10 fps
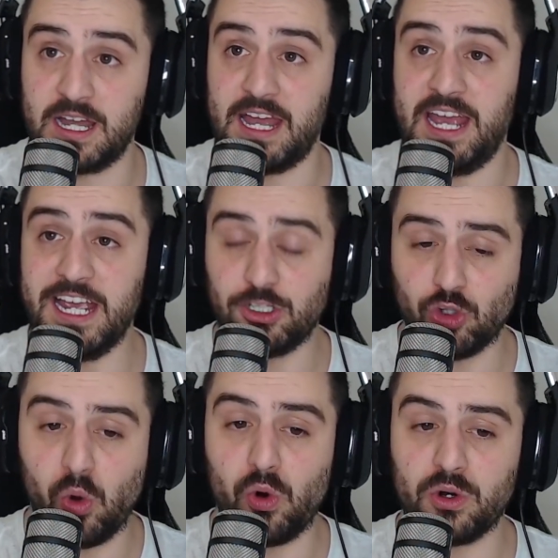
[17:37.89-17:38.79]
He
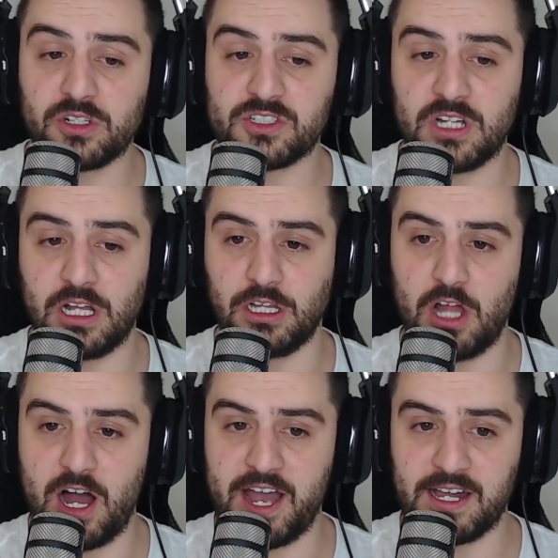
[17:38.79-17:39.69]
talks
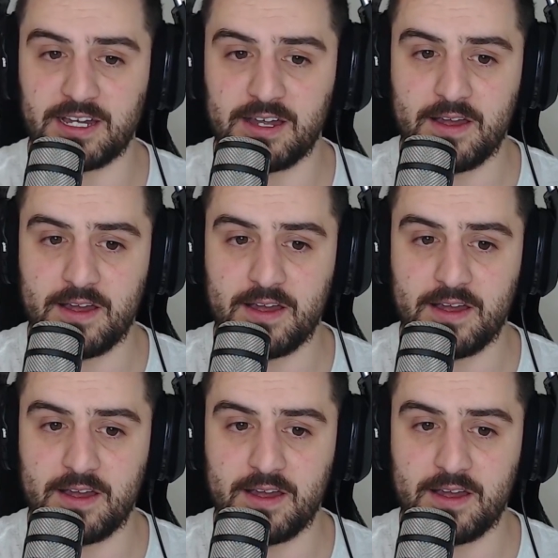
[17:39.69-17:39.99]
like